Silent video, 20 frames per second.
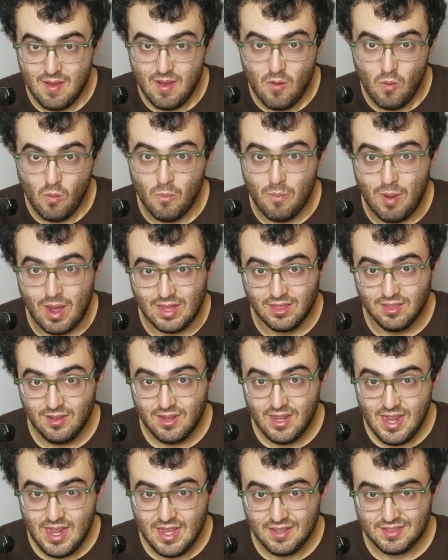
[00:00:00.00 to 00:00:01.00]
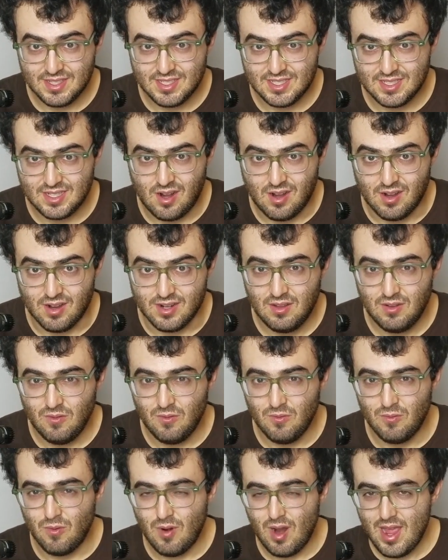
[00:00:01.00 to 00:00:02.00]
By looking at the stars
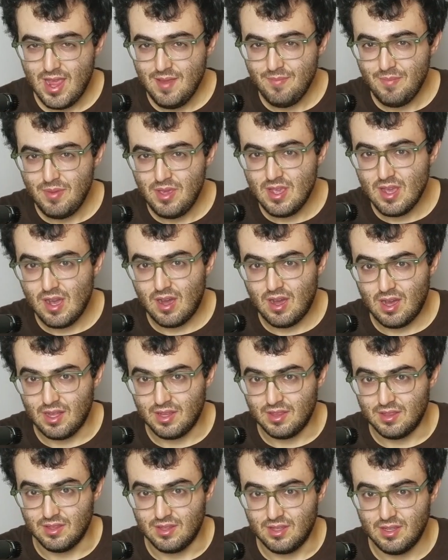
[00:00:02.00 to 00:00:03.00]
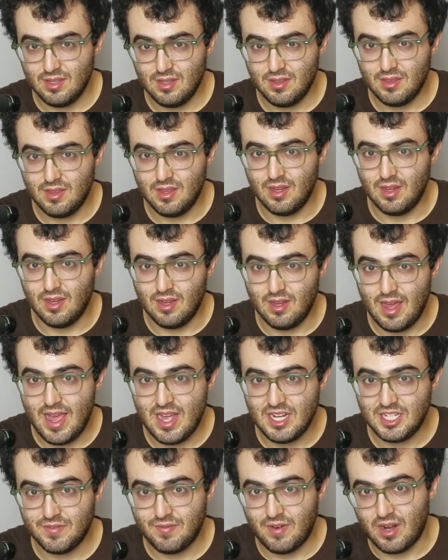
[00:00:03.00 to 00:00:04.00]
right beyond the edge of
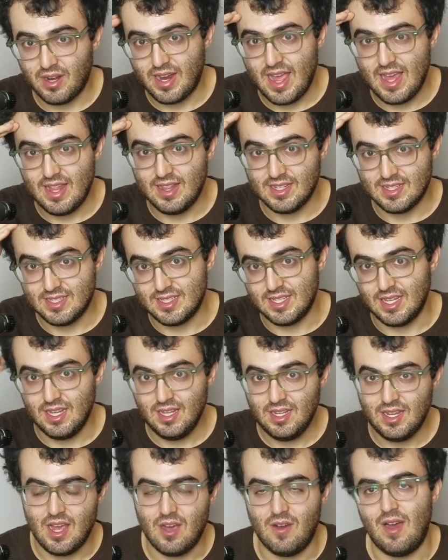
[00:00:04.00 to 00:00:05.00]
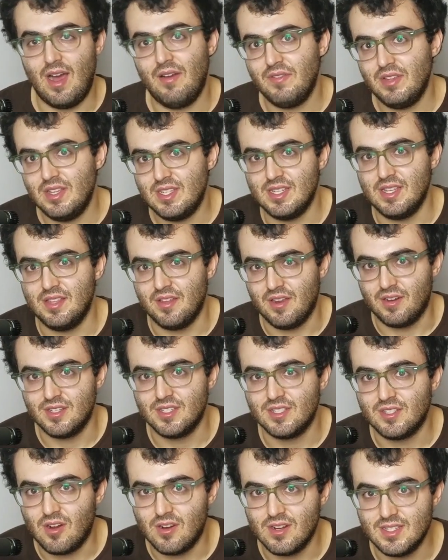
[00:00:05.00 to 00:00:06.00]
our galaxy, now obviously there are
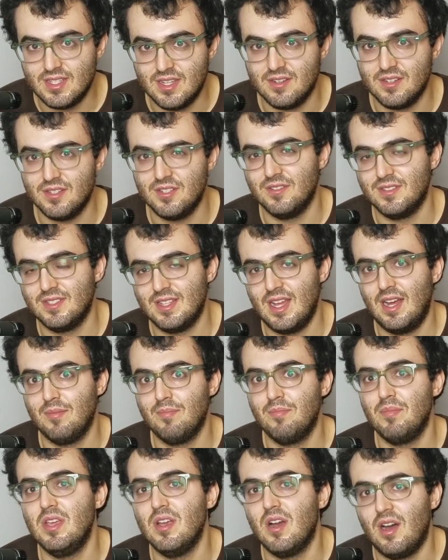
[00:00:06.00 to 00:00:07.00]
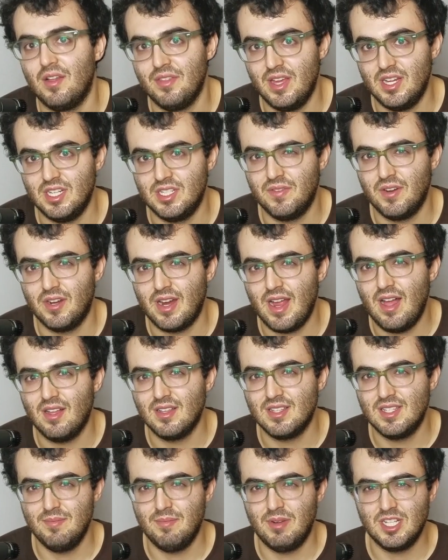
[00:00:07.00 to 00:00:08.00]
stars there, so it's not beyond the edge of our galaxy,
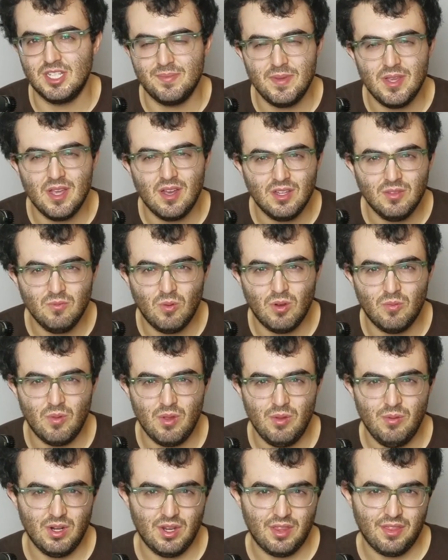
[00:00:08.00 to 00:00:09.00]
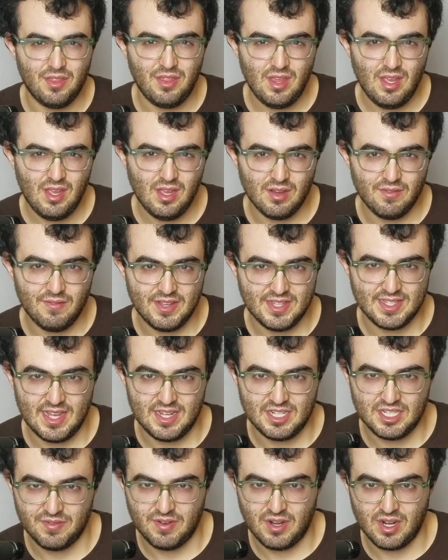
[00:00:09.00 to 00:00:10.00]
but it's beyond what we would think of as the edge of
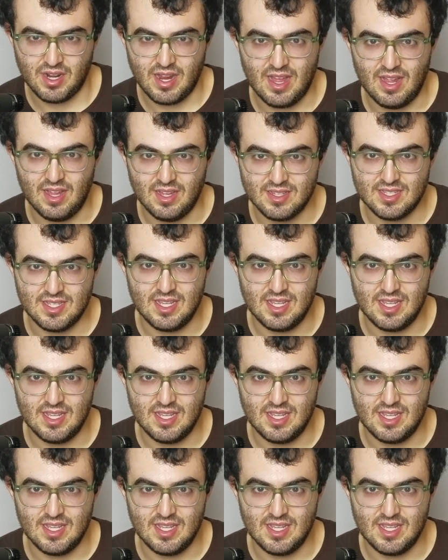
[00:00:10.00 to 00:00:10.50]
our galaxy.